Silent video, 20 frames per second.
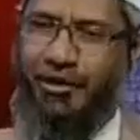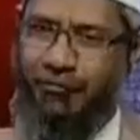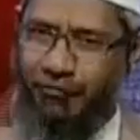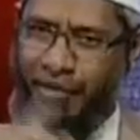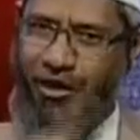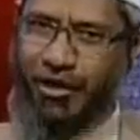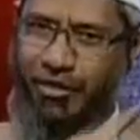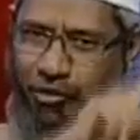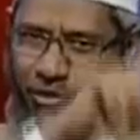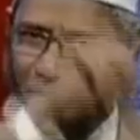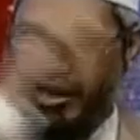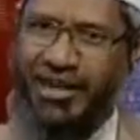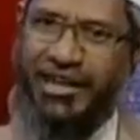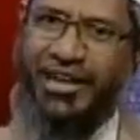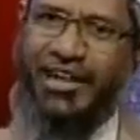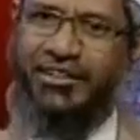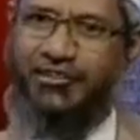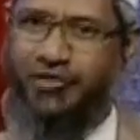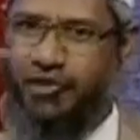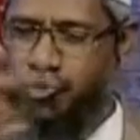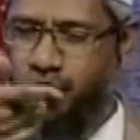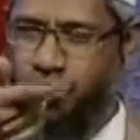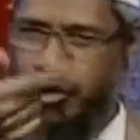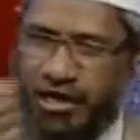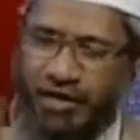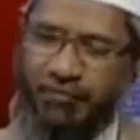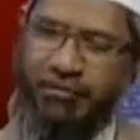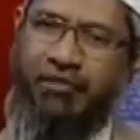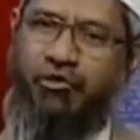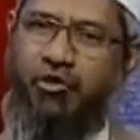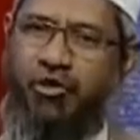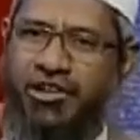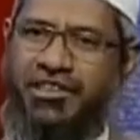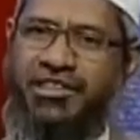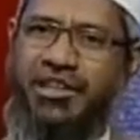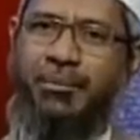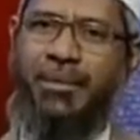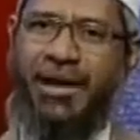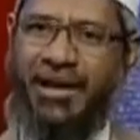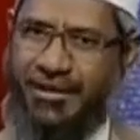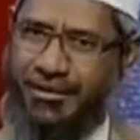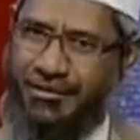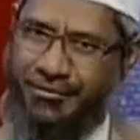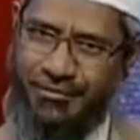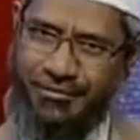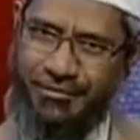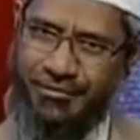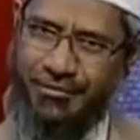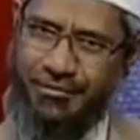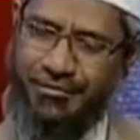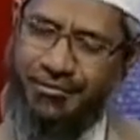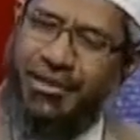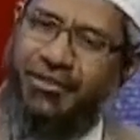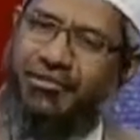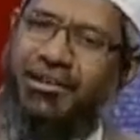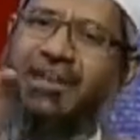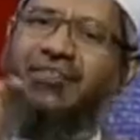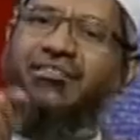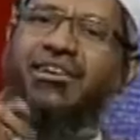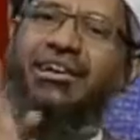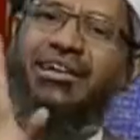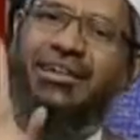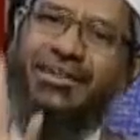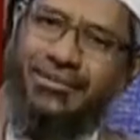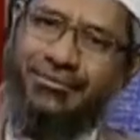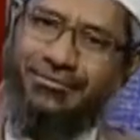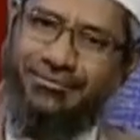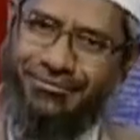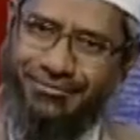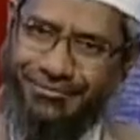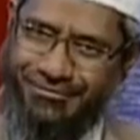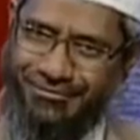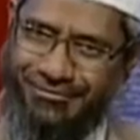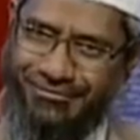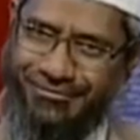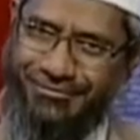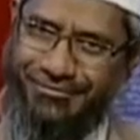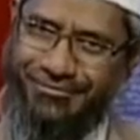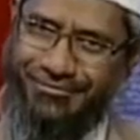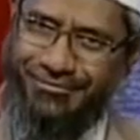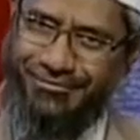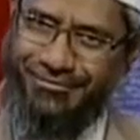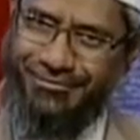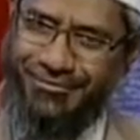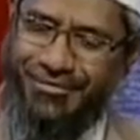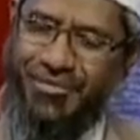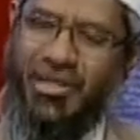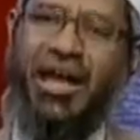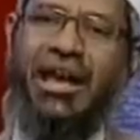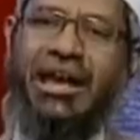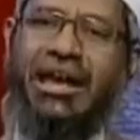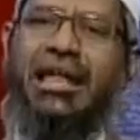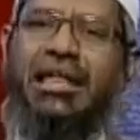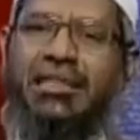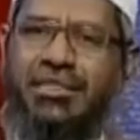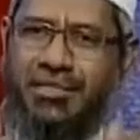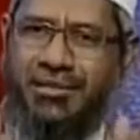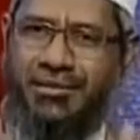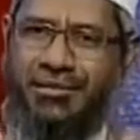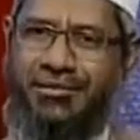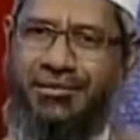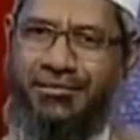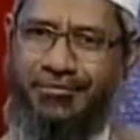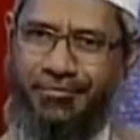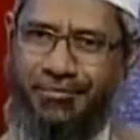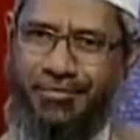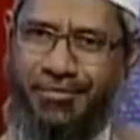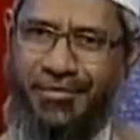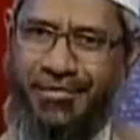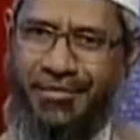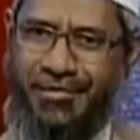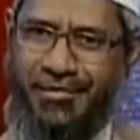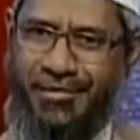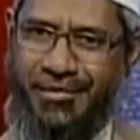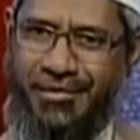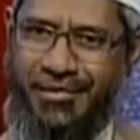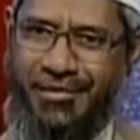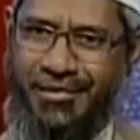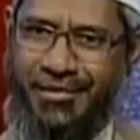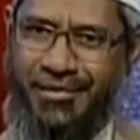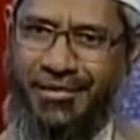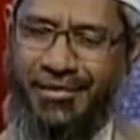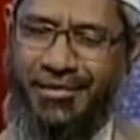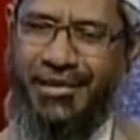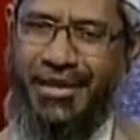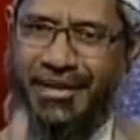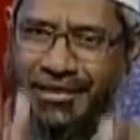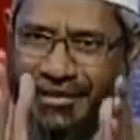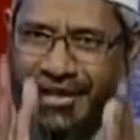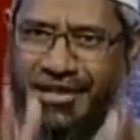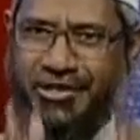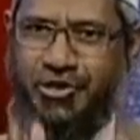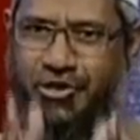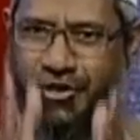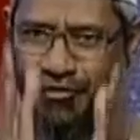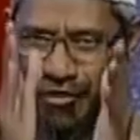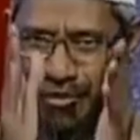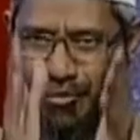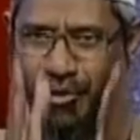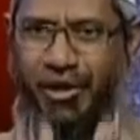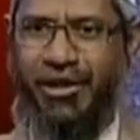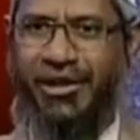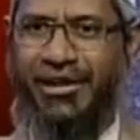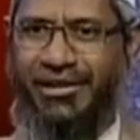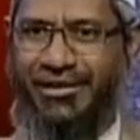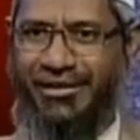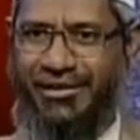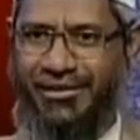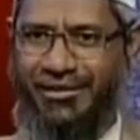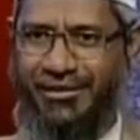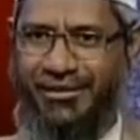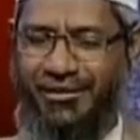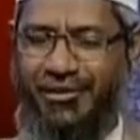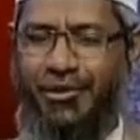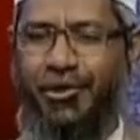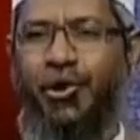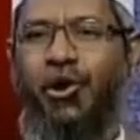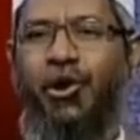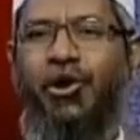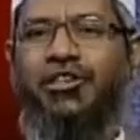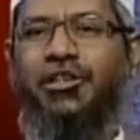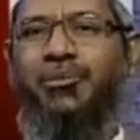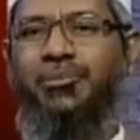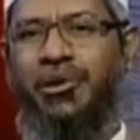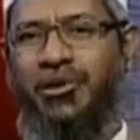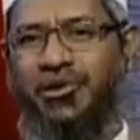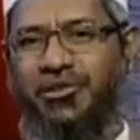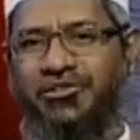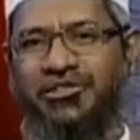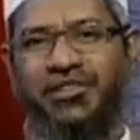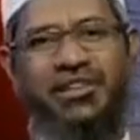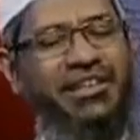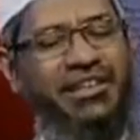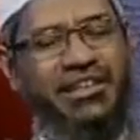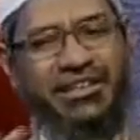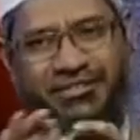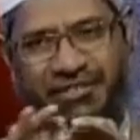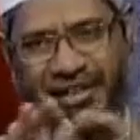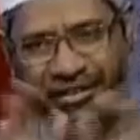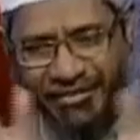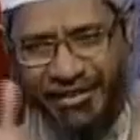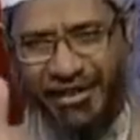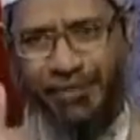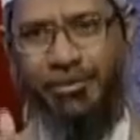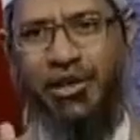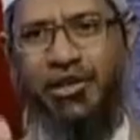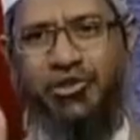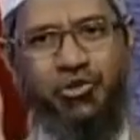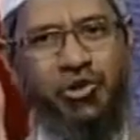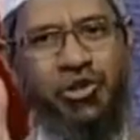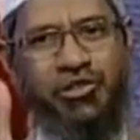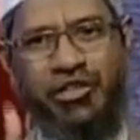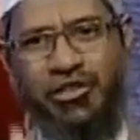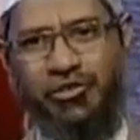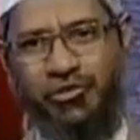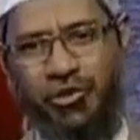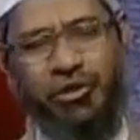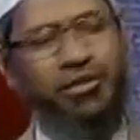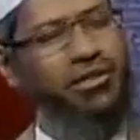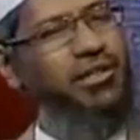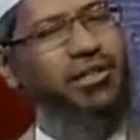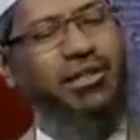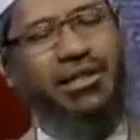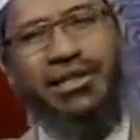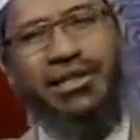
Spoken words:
Once you telecast the show, give our original back. They will never agree. Unless the intention of the moderator or the producer is nothing but showing the truth,